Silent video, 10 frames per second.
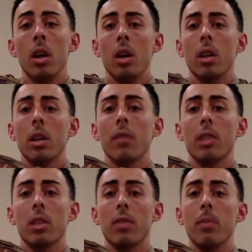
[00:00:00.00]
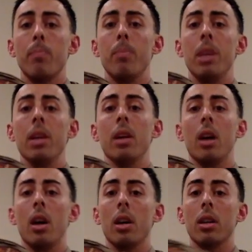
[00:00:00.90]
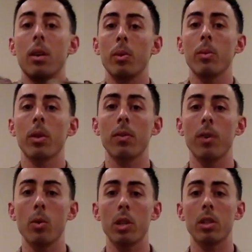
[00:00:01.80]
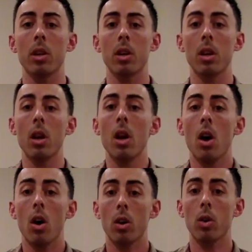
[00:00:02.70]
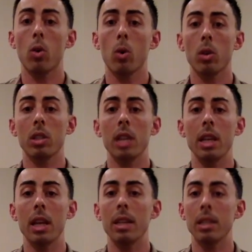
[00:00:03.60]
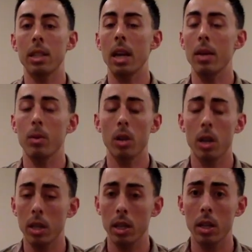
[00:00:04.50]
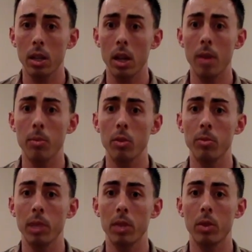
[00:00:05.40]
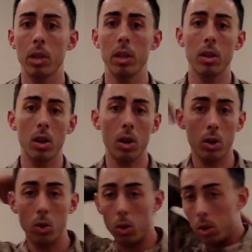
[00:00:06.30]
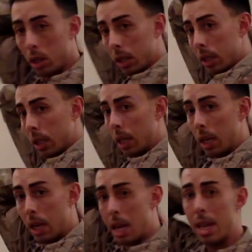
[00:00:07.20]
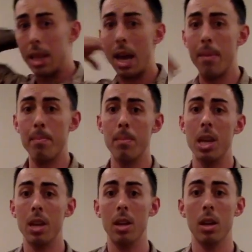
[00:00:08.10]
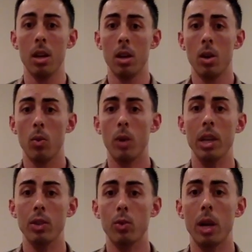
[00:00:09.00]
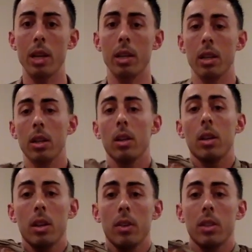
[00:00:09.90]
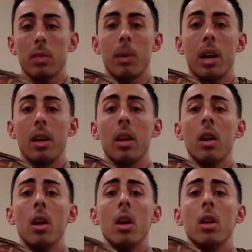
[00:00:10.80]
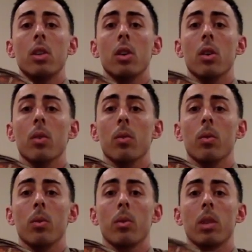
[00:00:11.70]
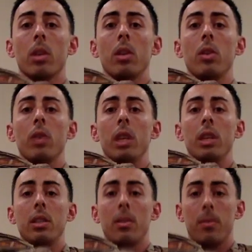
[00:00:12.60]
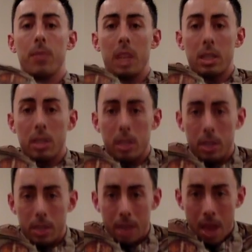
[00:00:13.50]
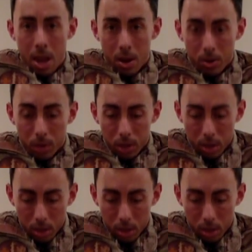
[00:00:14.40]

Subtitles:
You're going to give yourself a big hug. Now we want to focus on our core staying nice and tight. We're not going to get a lot of movement through here. Our goal is to get it in that mid-range right in here of the spine. So what we're going to do is flex down